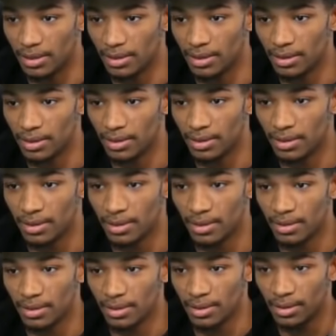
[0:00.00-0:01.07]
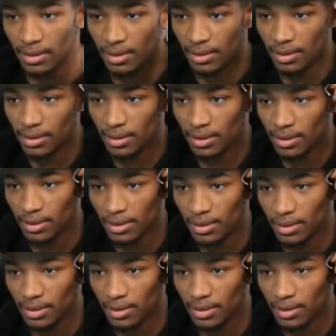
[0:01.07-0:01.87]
Nothing is said.